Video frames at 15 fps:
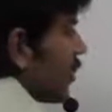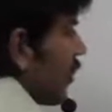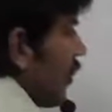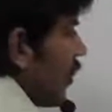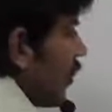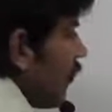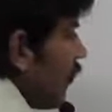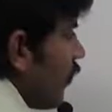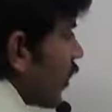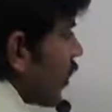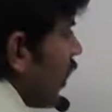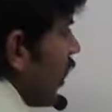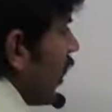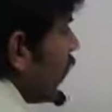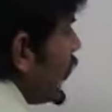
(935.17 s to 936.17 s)
for
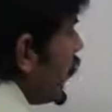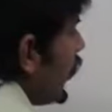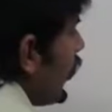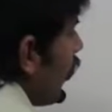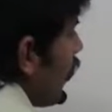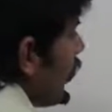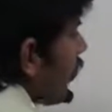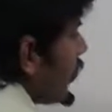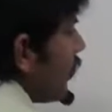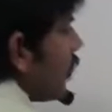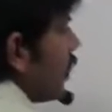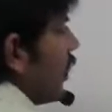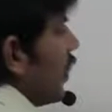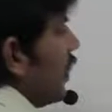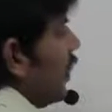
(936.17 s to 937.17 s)
the IO,
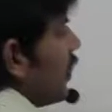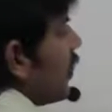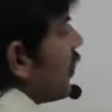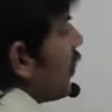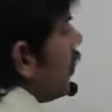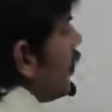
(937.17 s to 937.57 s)
there is